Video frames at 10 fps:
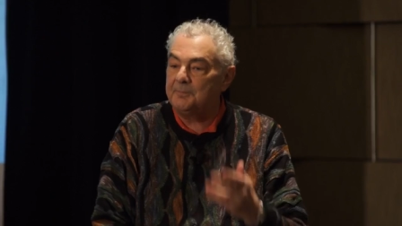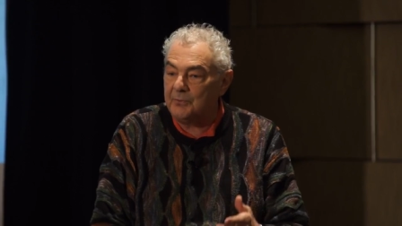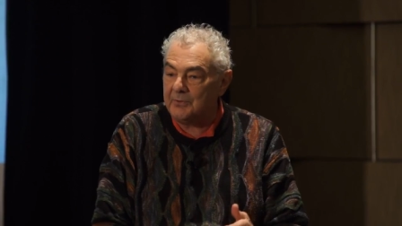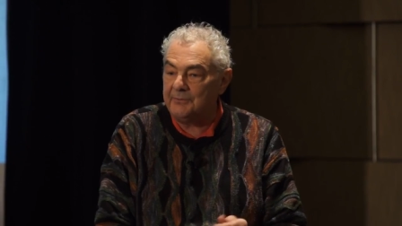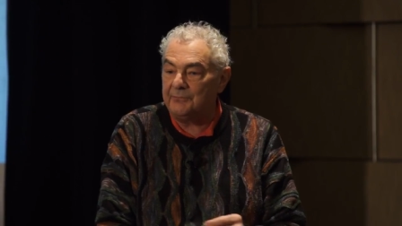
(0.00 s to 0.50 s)

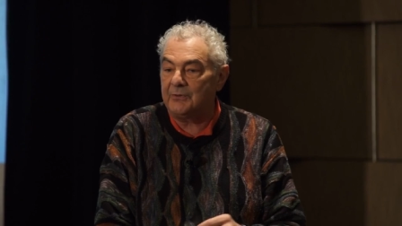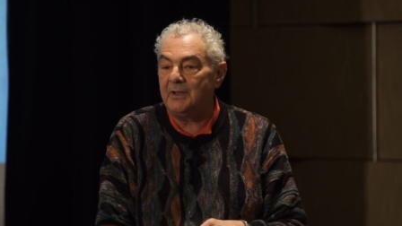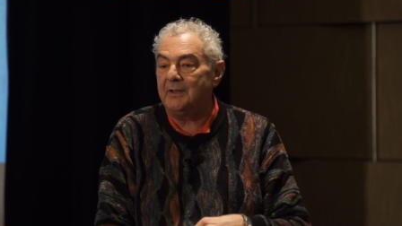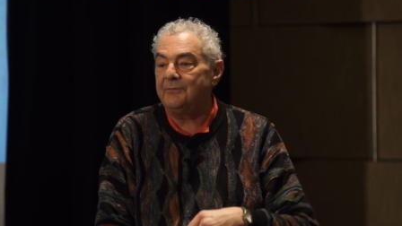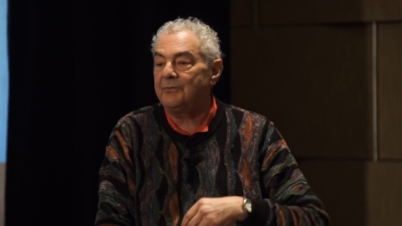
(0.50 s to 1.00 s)
poor
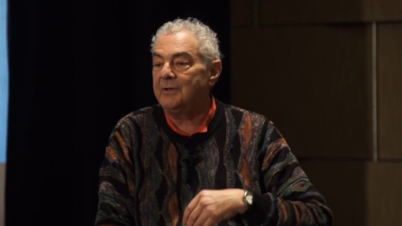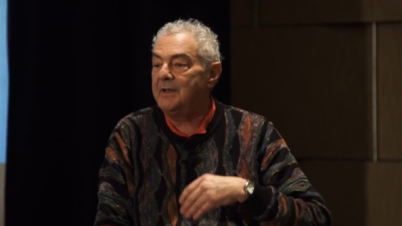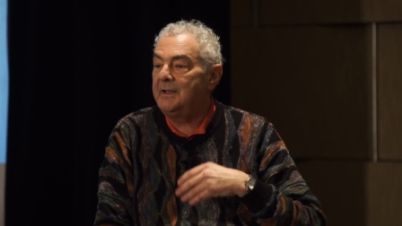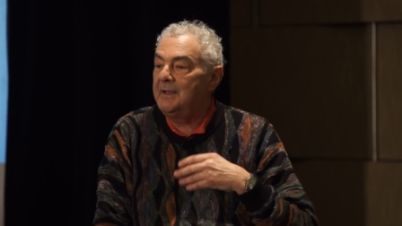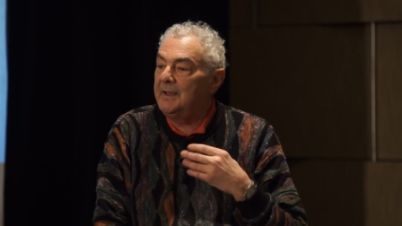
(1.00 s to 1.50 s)
education,
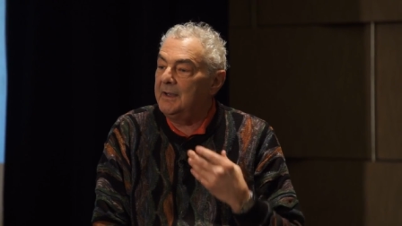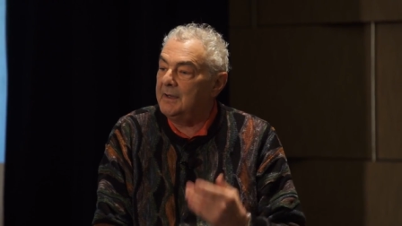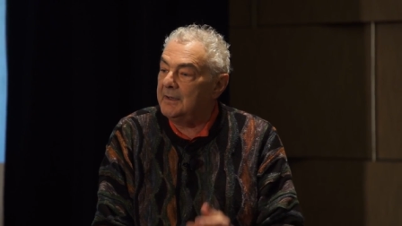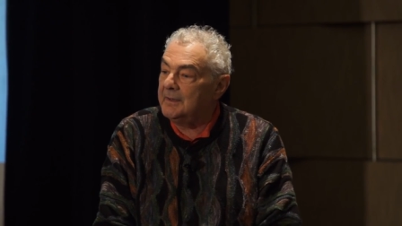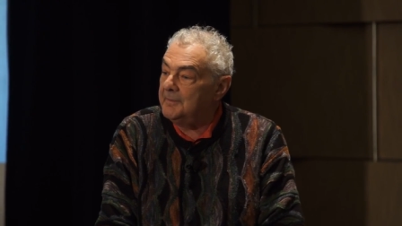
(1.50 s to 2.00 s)

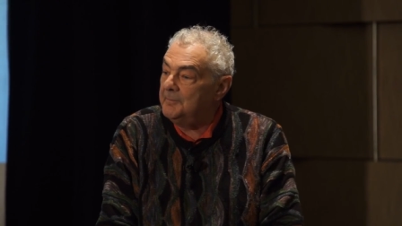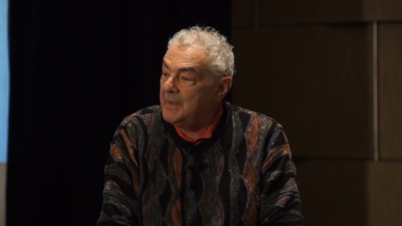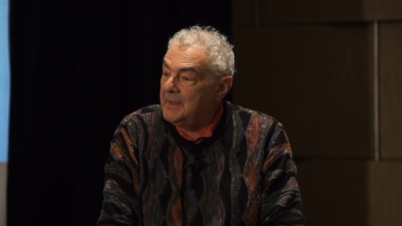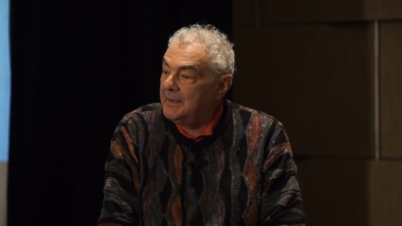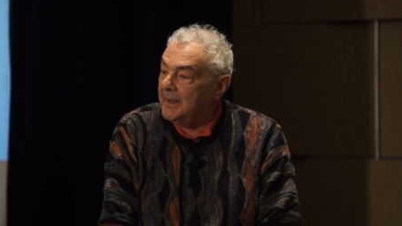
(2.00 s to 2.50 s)
um,
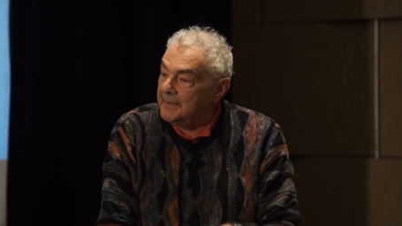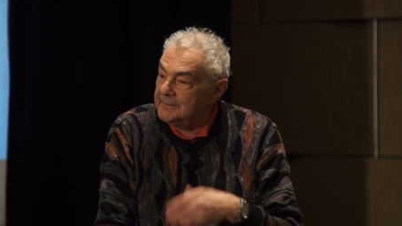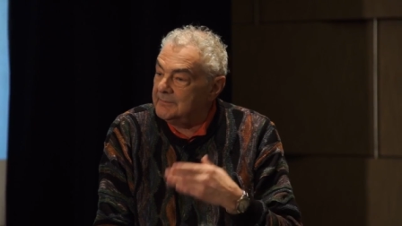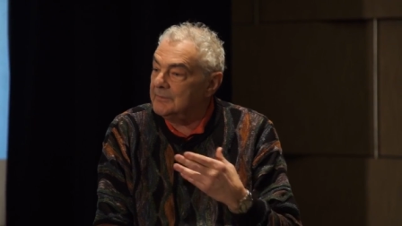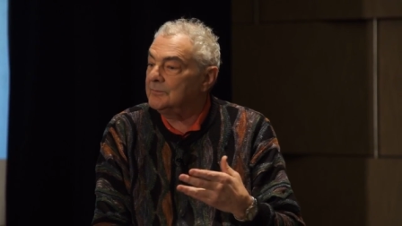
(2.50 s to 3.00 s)

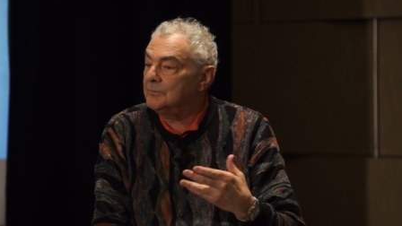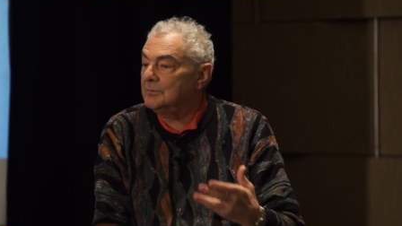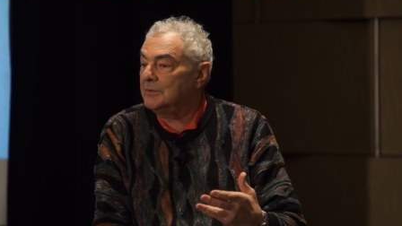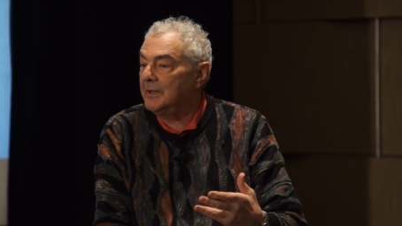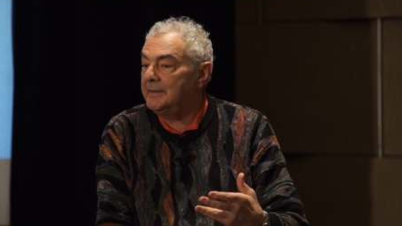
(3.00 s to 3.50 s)
and
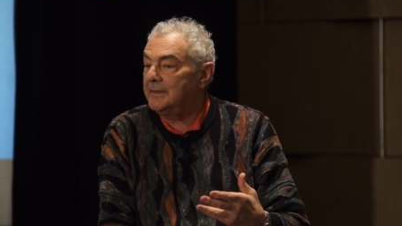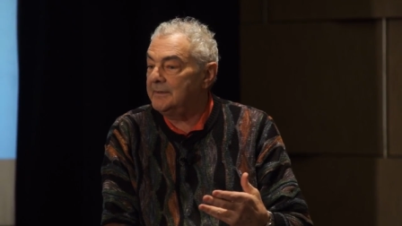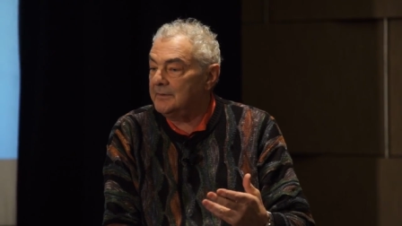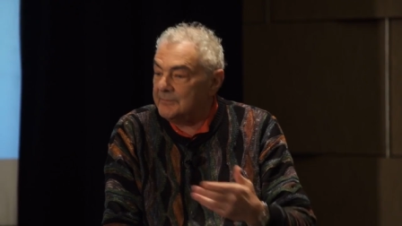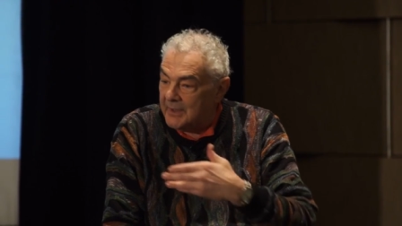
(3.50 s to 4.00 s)

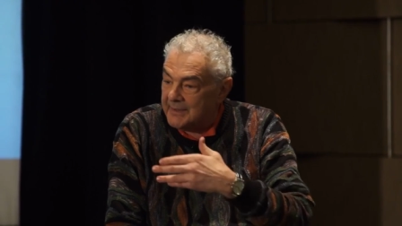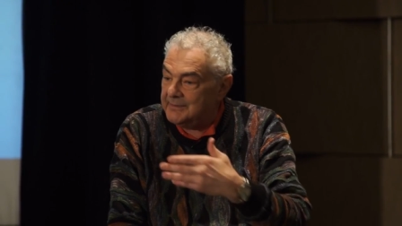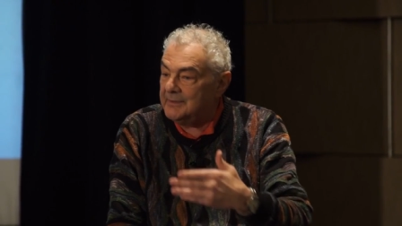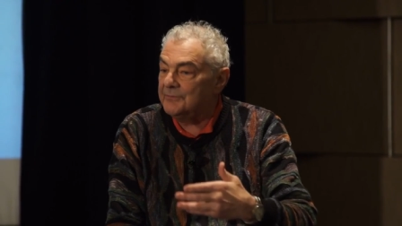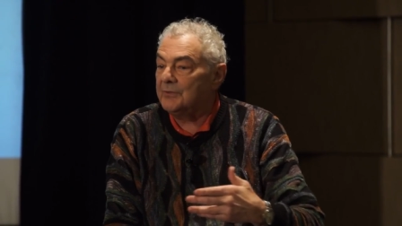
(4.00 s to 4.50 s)
related
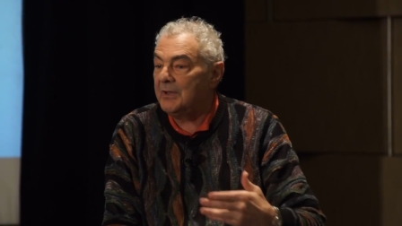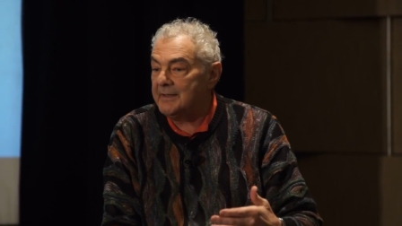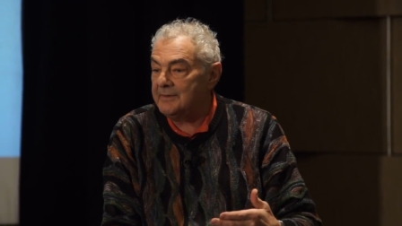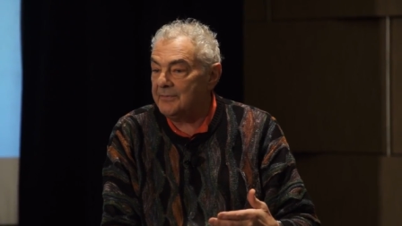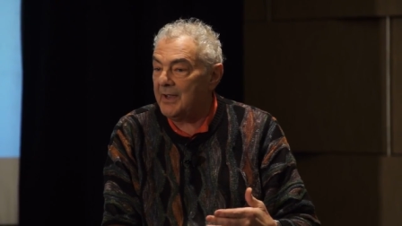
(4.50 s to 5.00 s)
ideas
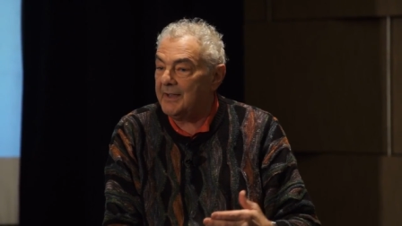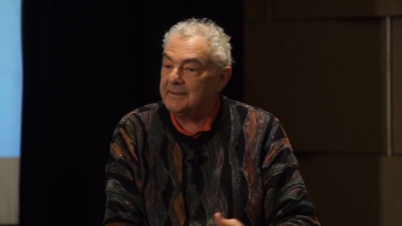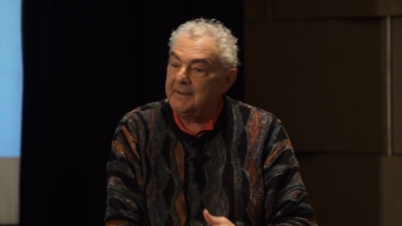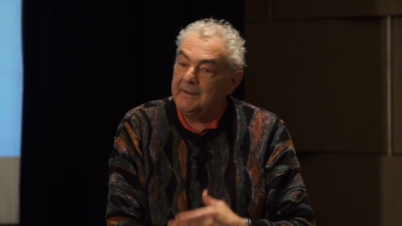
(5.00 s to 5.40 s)
like that,